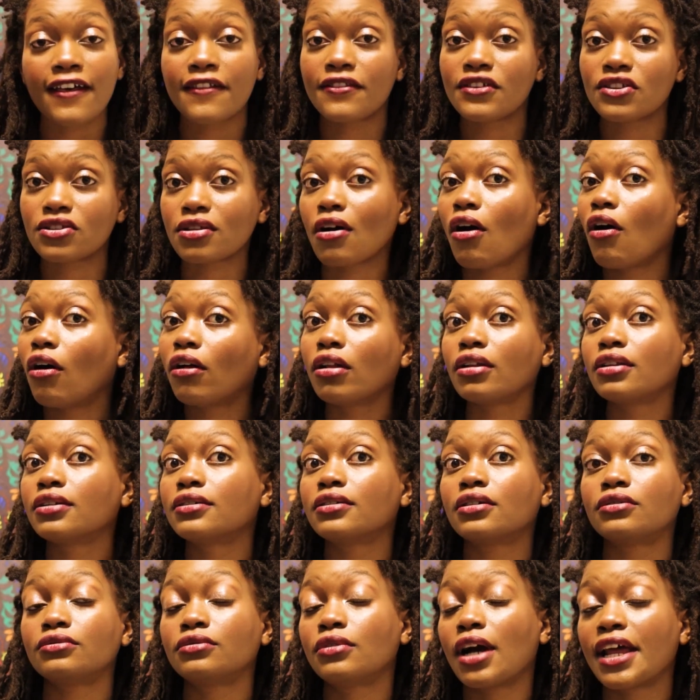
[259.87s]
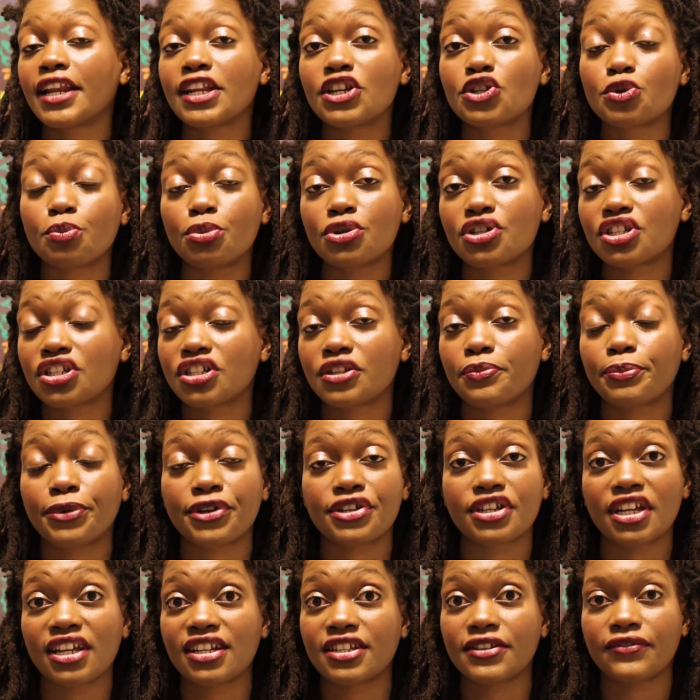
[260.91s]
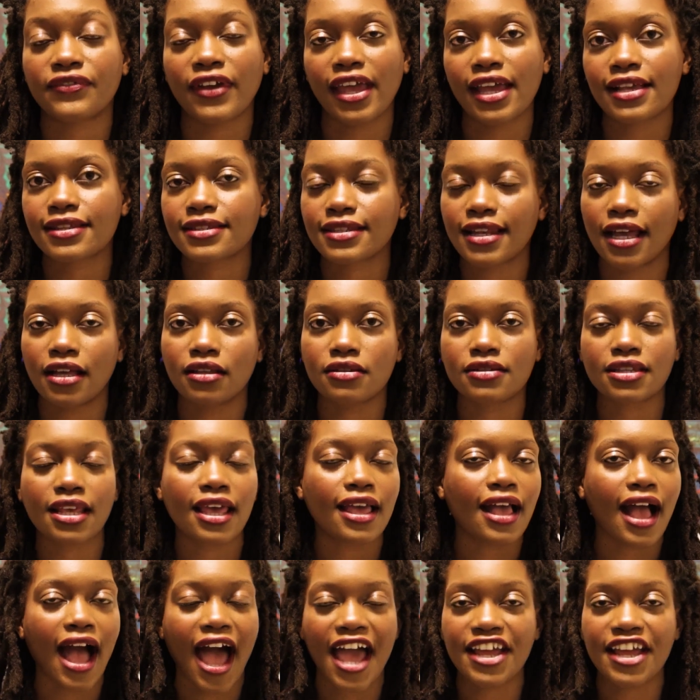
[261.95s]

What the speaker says: This whole, oh, I need to put it in protective hairstyles,